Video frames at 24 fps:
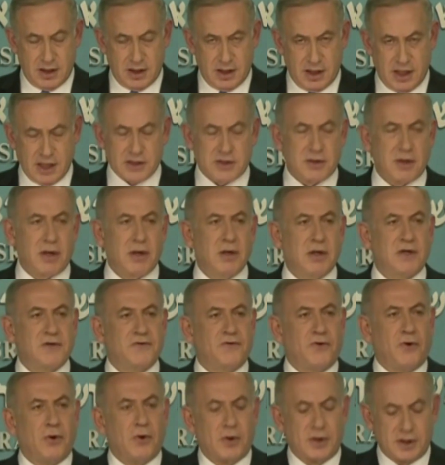Israel looks
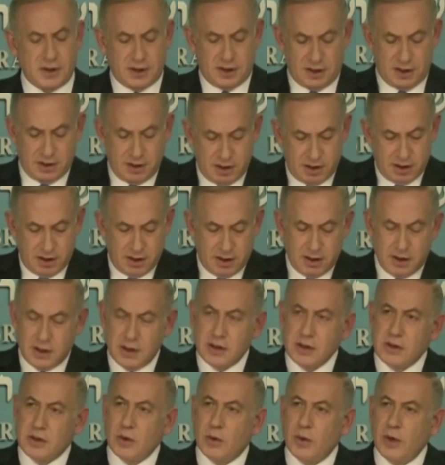forward
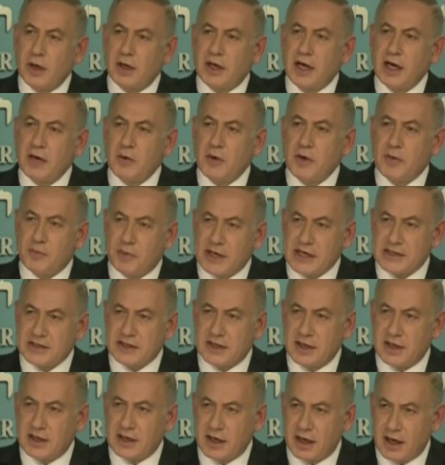to working with
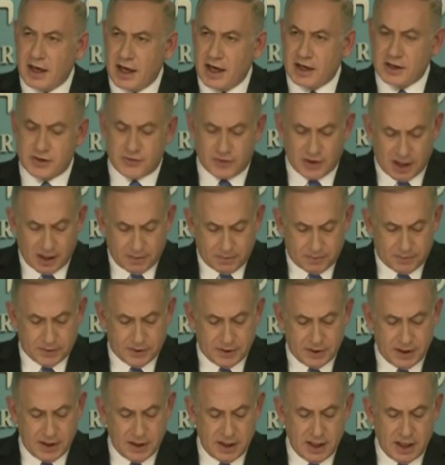President-elect Trump
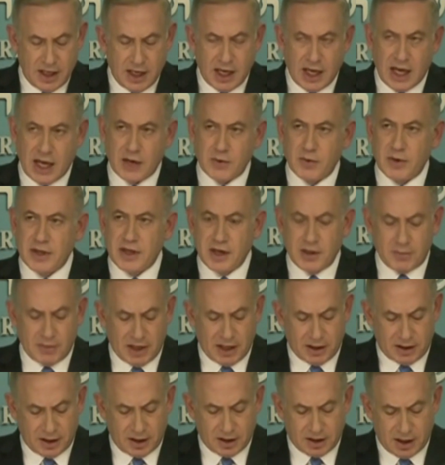and with the
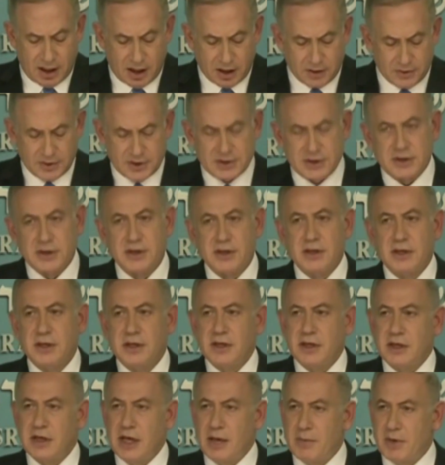American Congress,
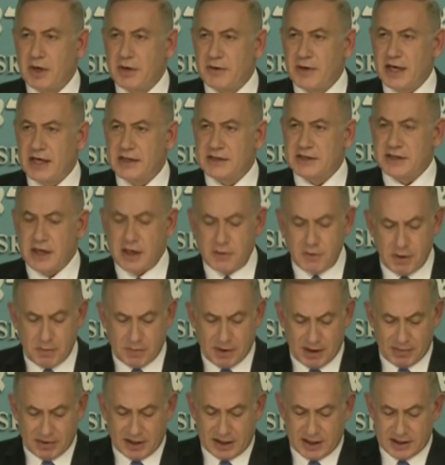Democrats and
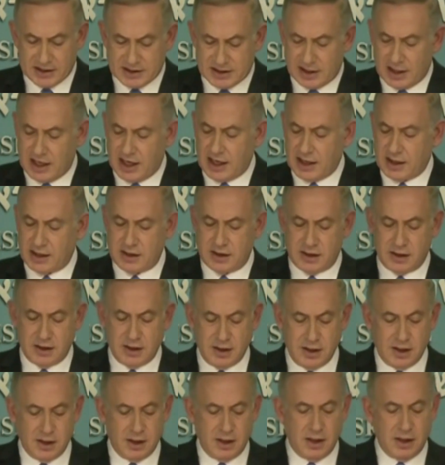Republicans alike,
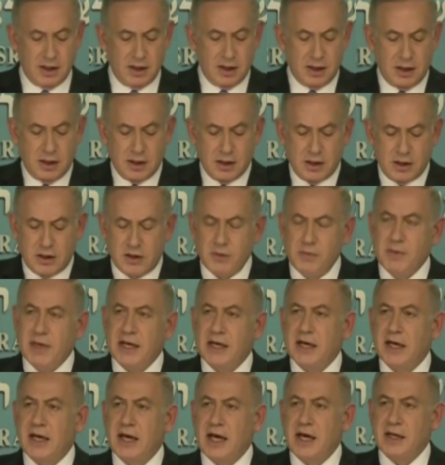to
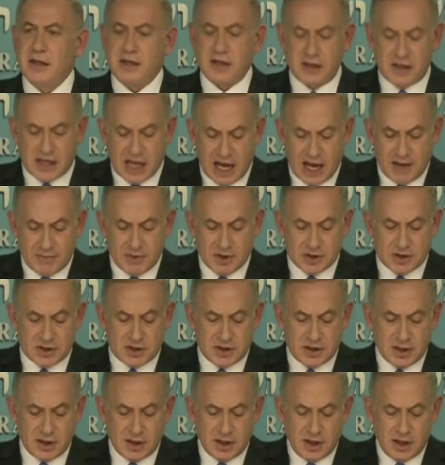mitigate the damage
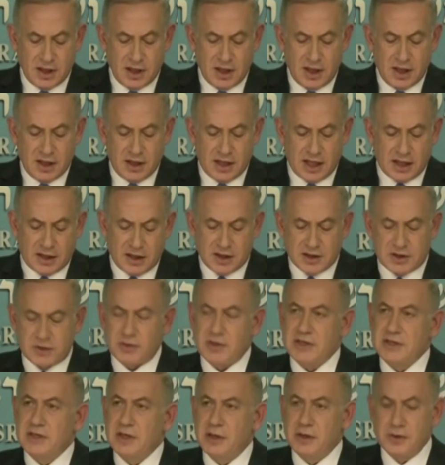that this
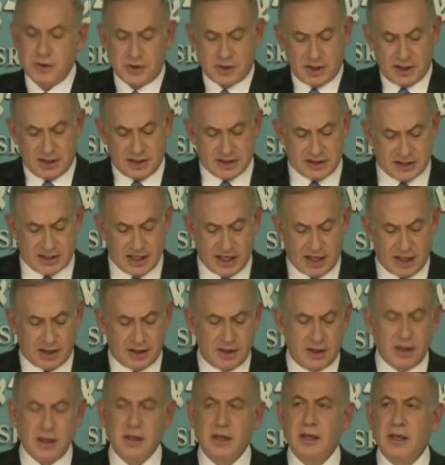resolution has
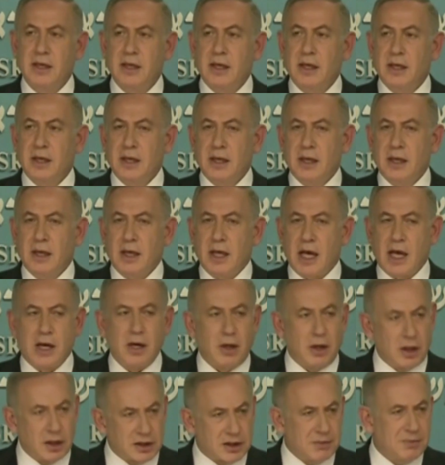done and
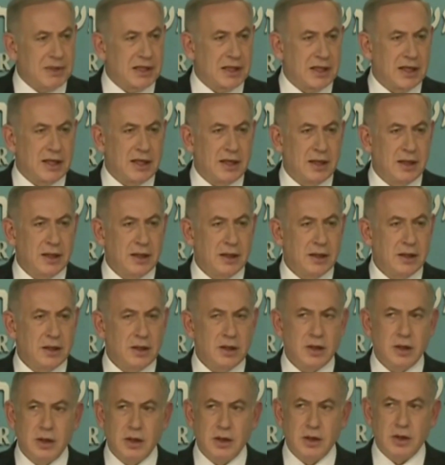ultimately
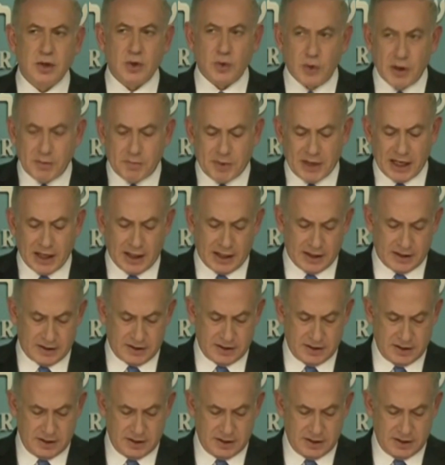to repeal it.